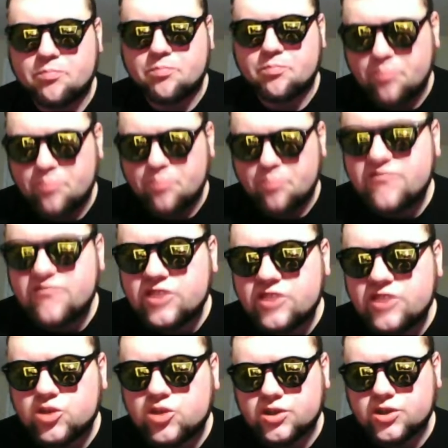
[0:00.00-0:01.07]

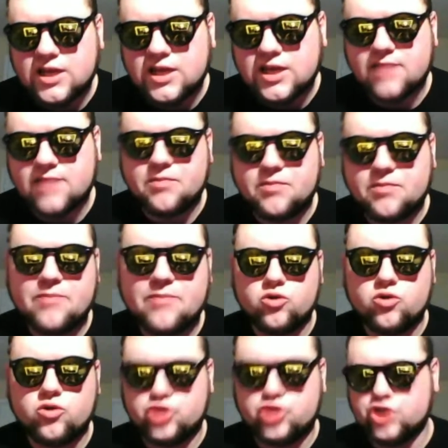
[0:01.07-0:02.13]
individuals and people who
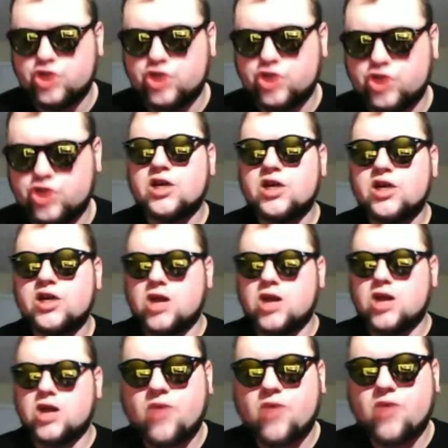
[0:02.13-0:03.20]
choose to
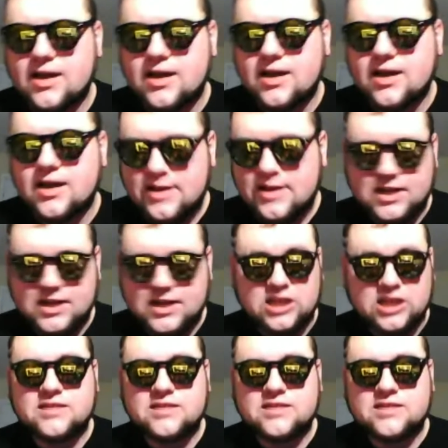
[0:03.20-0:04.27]
operate in a
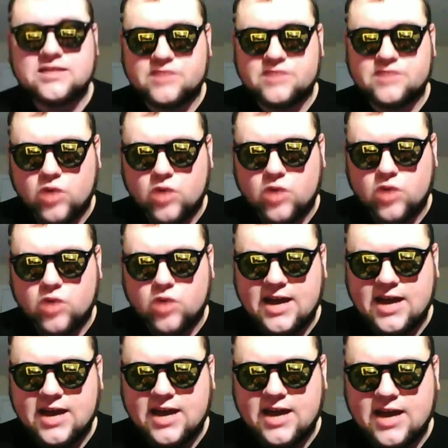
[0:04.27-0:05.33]
collectivist way
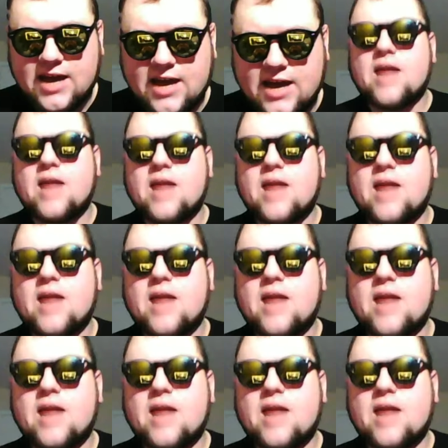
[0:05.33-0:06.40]
on a bottom-up scale.
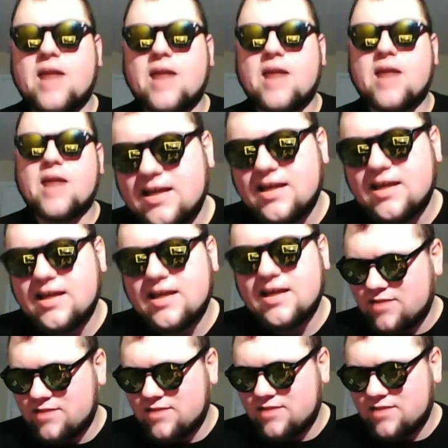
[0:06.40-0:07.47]
It's
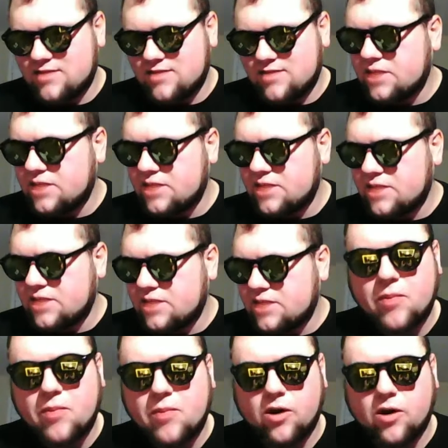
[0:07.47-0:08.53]
really people
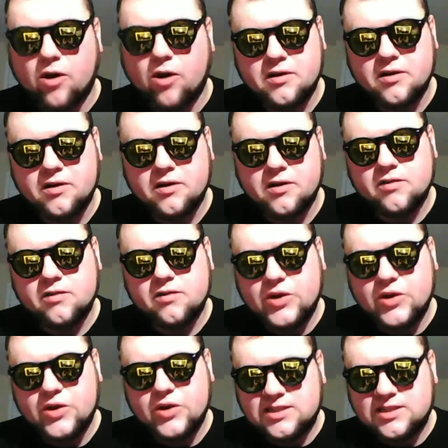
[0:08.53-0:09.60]
power when you
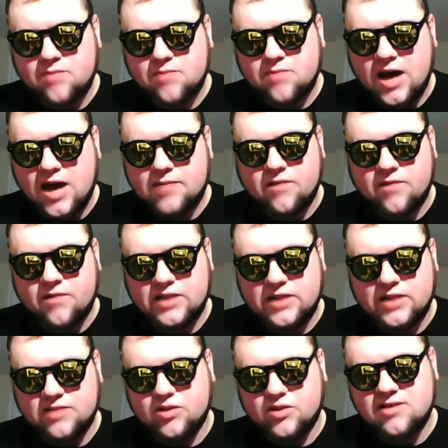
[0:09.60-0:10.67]
get to the bottom of it, is
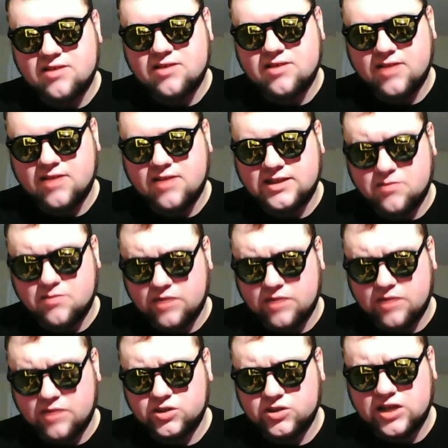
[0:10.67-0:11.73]
what it sounds like to me. Would you
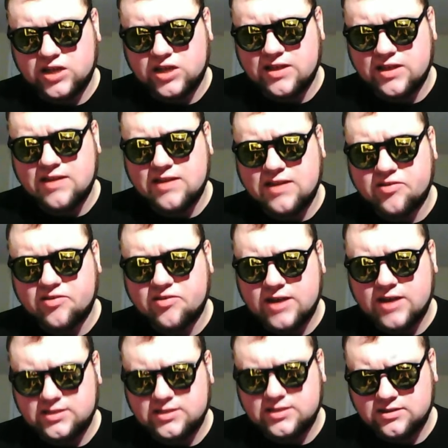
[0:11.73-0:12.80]
say that that is correct?